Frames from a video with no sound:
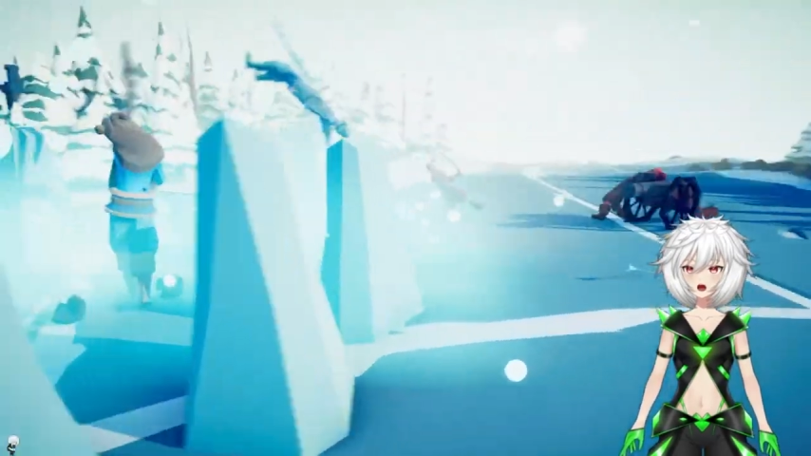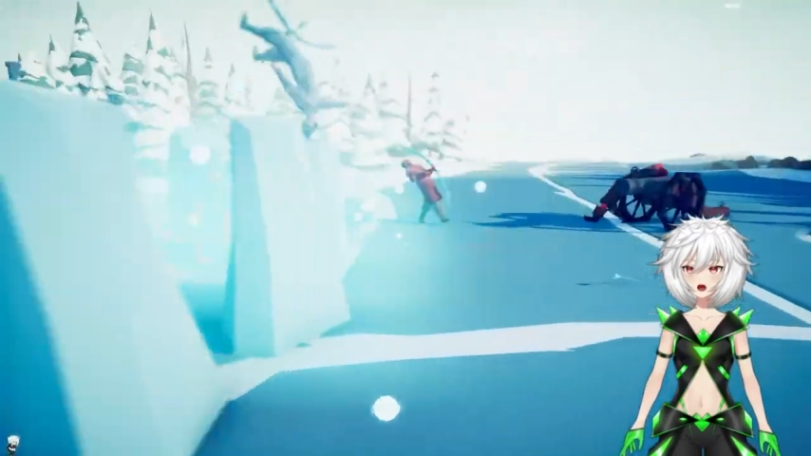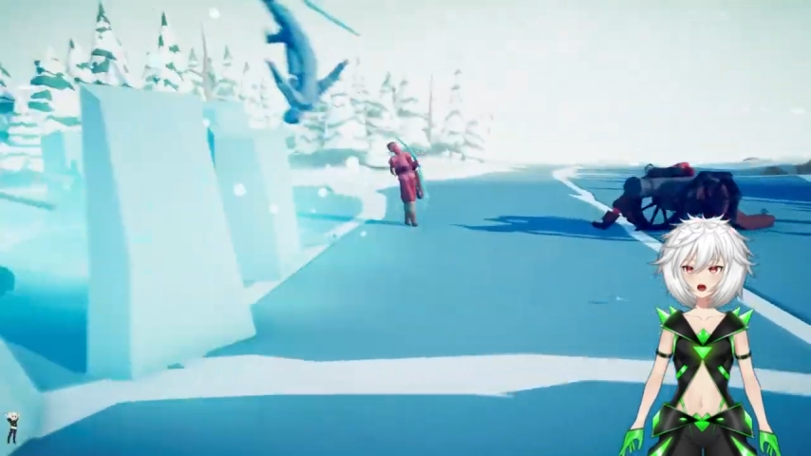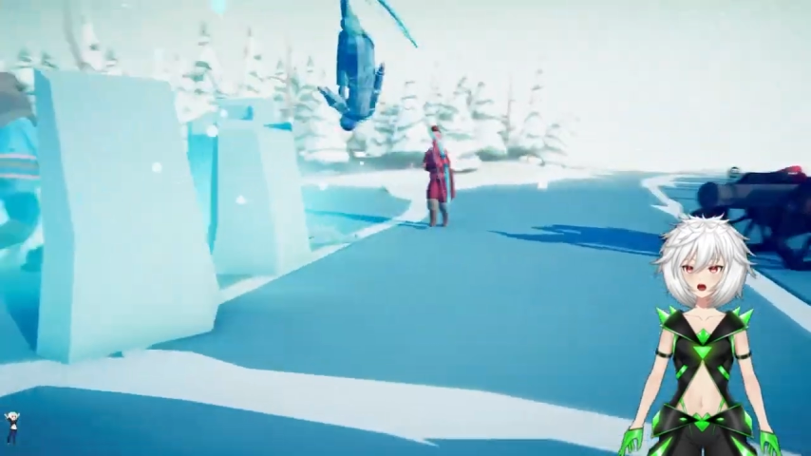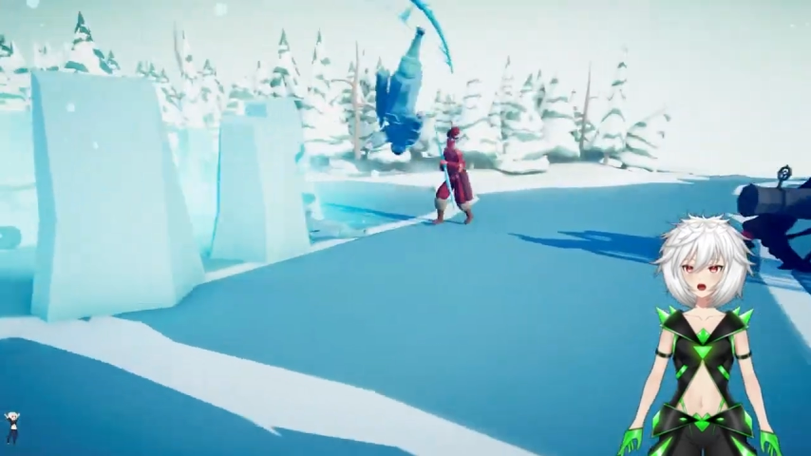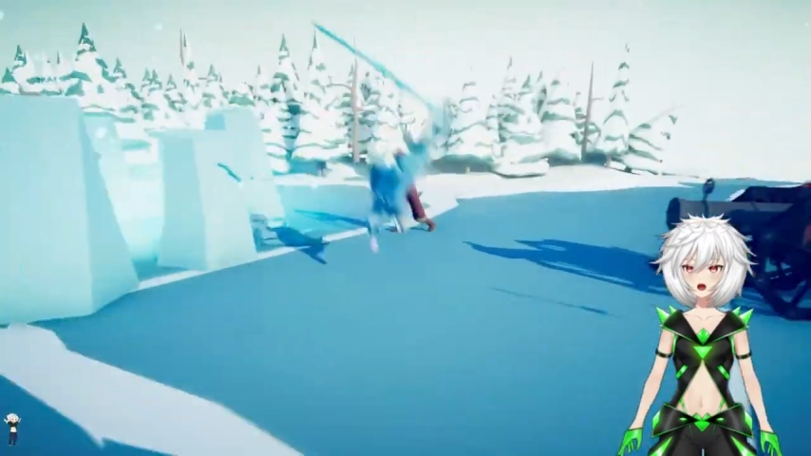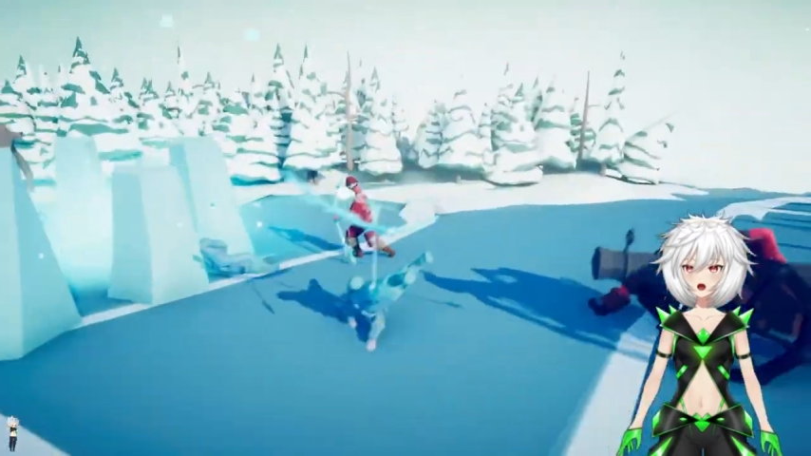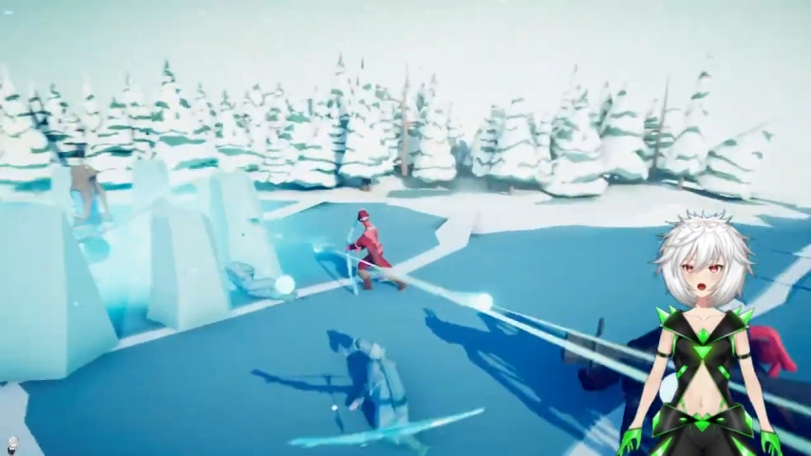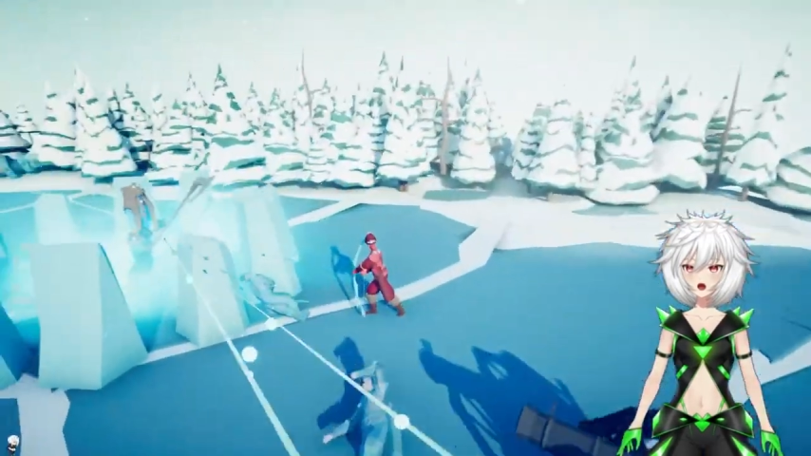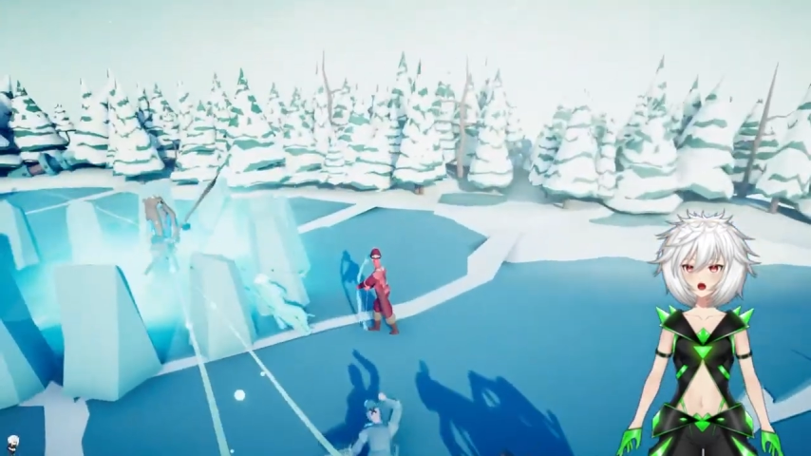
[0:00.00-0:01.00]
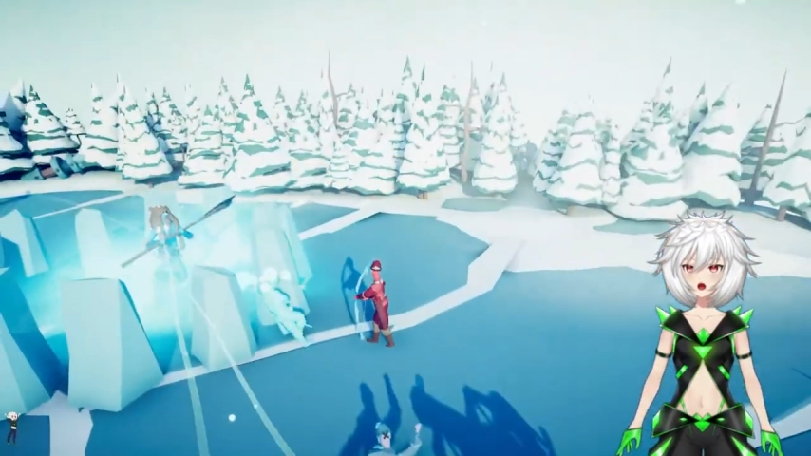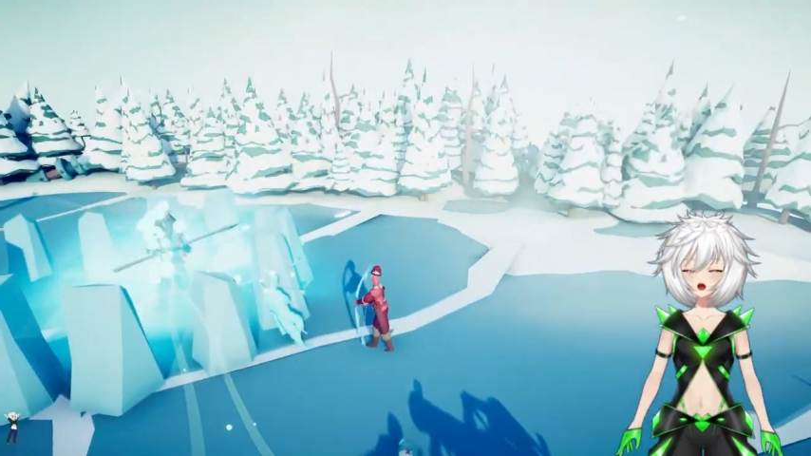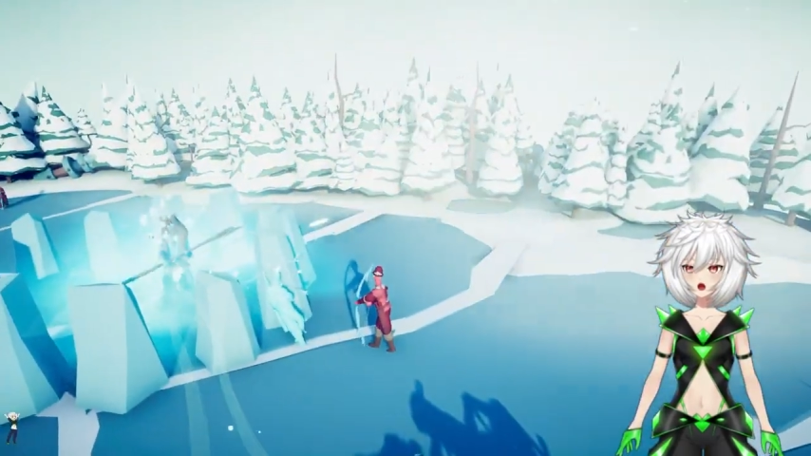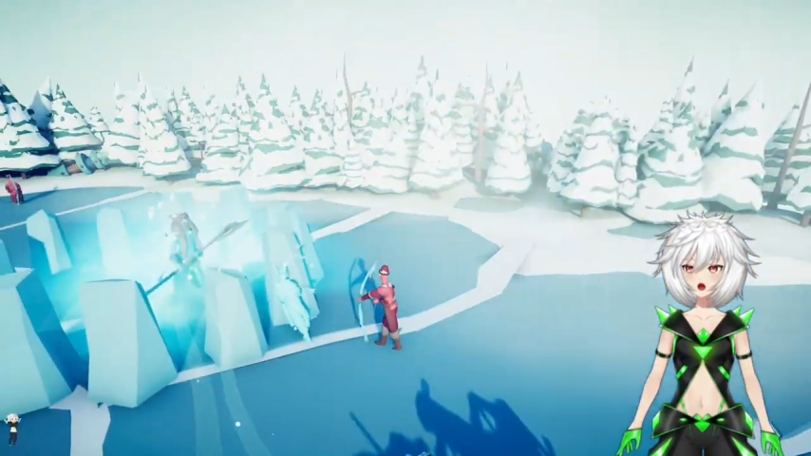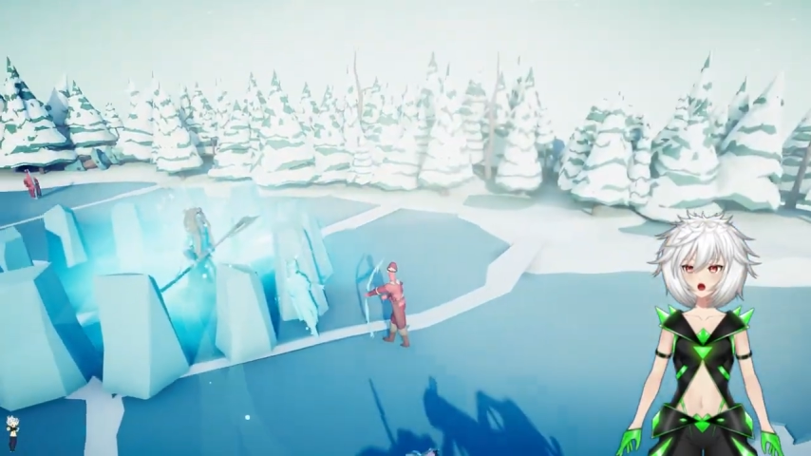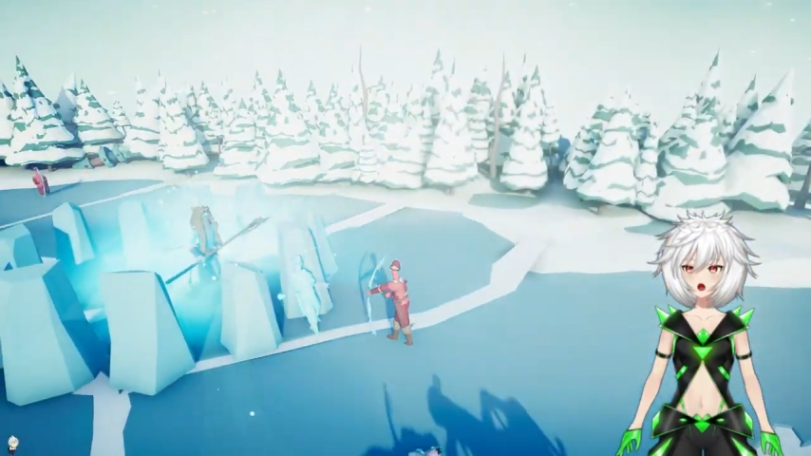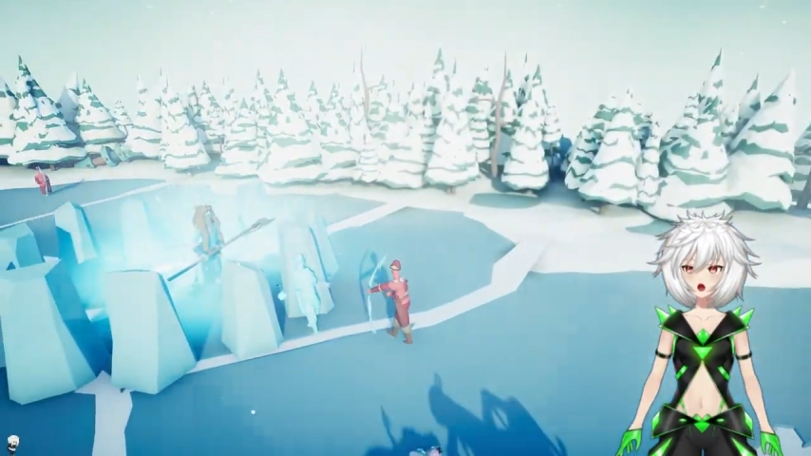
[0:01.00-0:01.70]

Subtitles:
Nobody speaks.